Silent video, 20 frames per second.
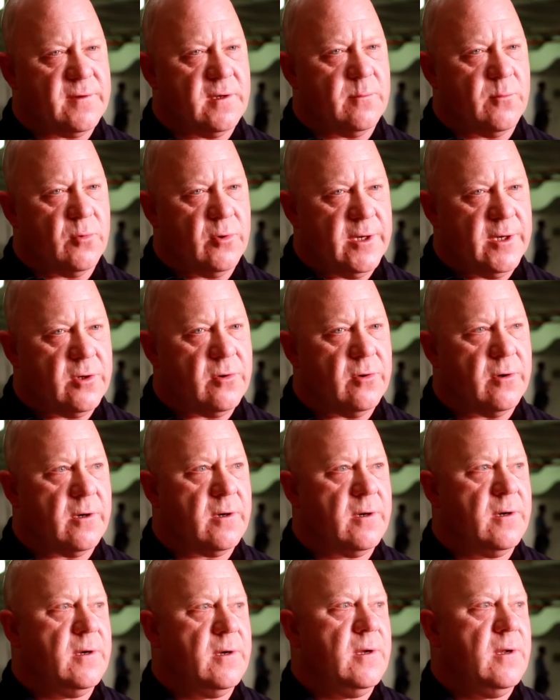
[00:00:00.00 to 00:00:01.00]
in the Marine
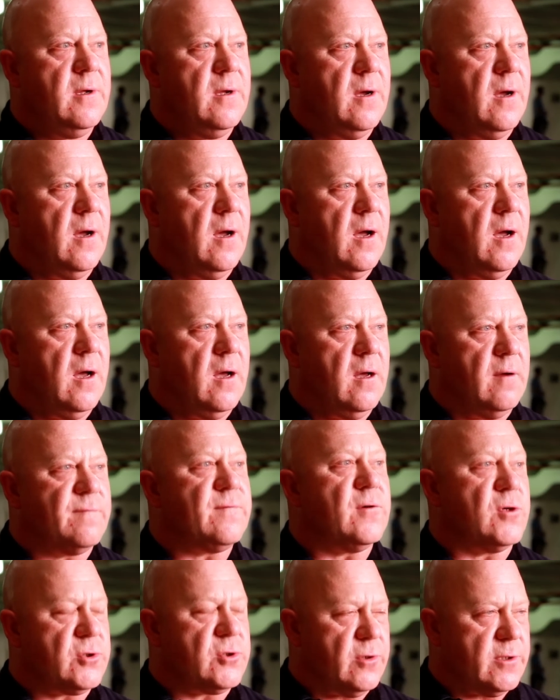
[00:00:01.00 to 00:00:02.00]
Corps uh,
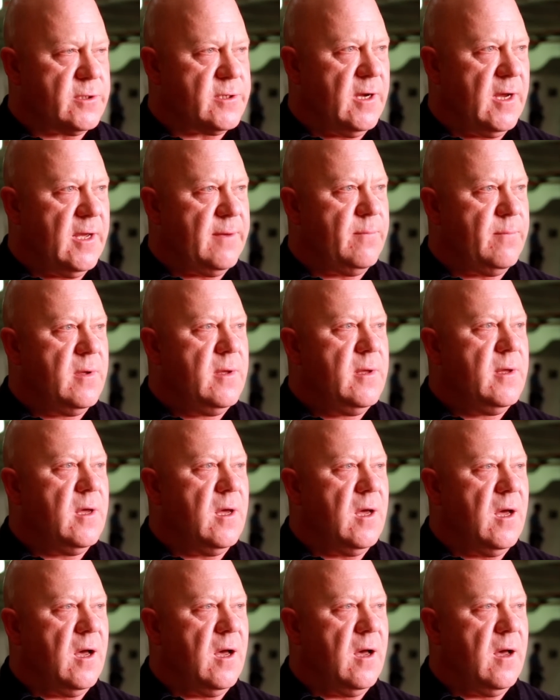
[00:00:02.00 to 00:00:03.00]
for a short time.
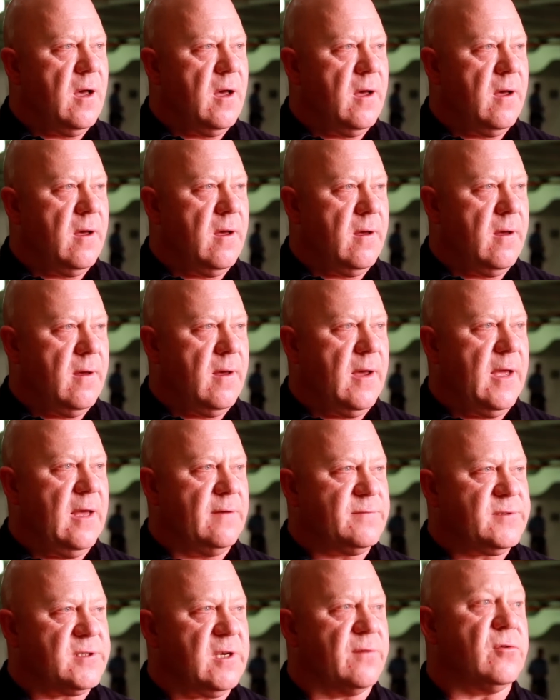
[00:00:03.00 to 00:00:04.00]
Uh, I
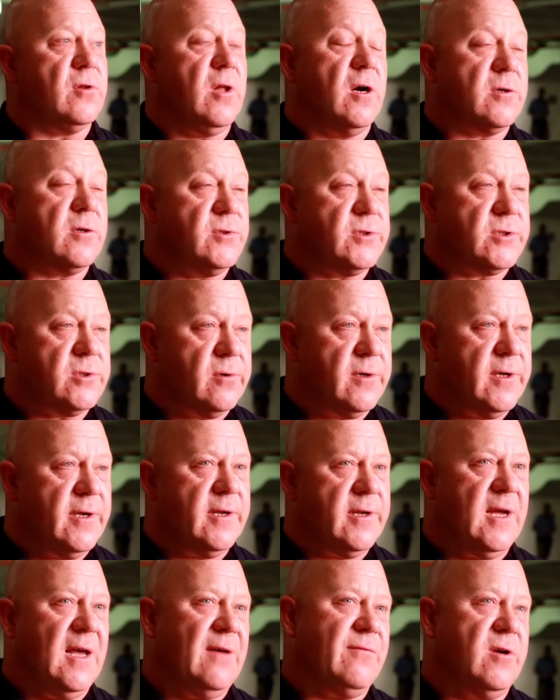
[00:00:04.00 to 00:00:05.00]
have several uncles who are
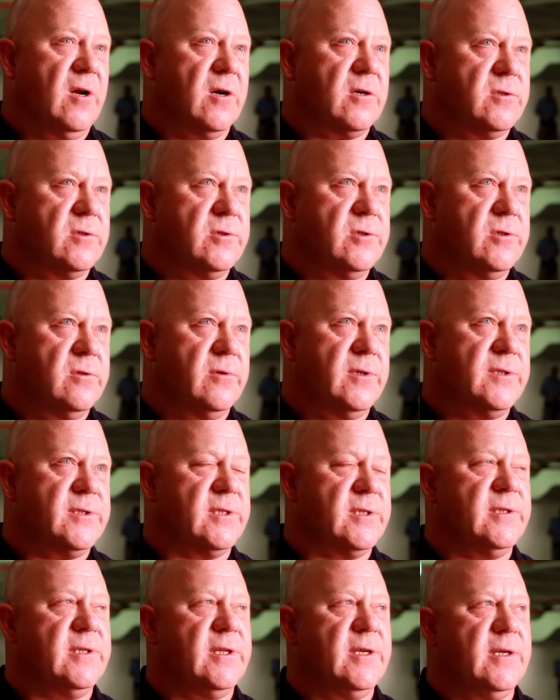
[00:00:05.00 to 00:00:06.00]
in. I have an uncle who was
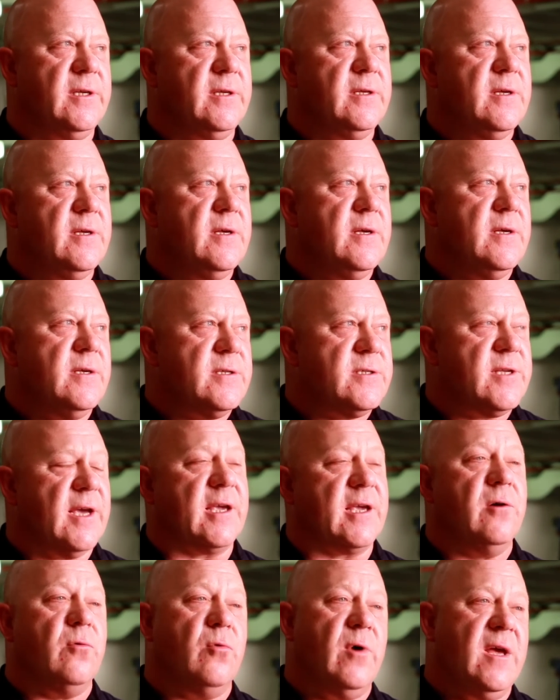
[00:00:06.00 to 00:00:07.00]
in the
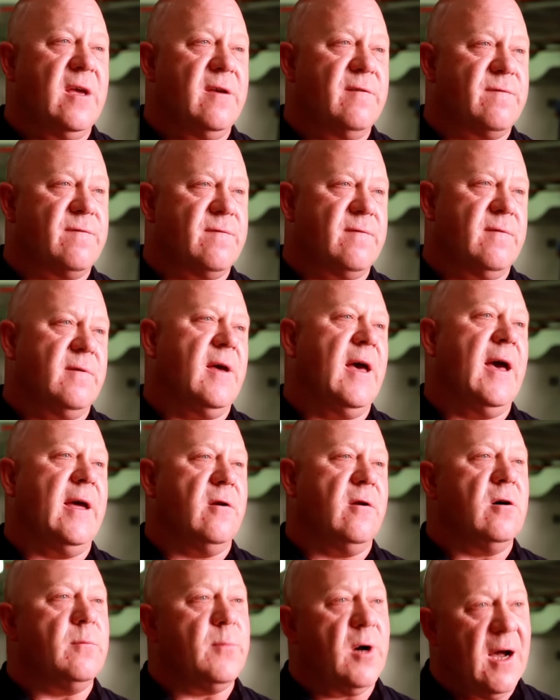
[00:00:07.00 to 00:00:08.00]
second wave at
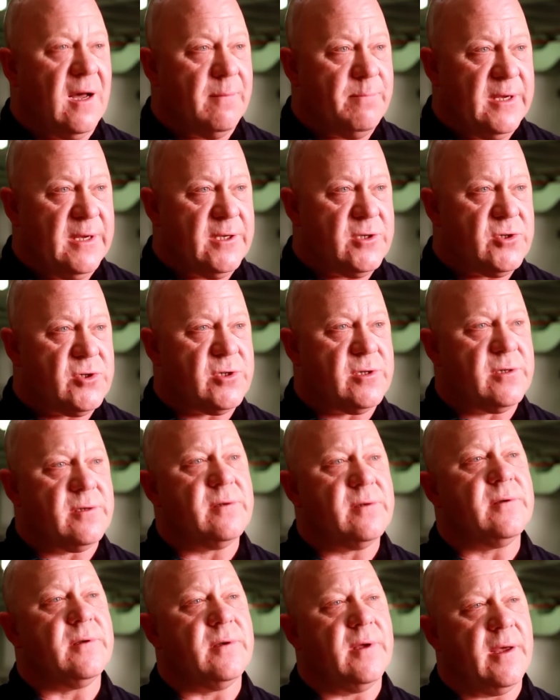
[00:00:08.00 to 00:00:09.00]
Omaha Beach,
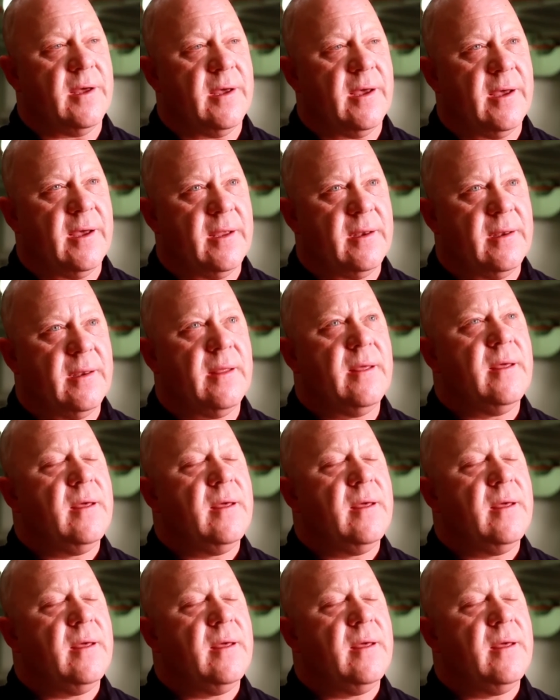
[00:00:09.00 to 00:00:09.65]
and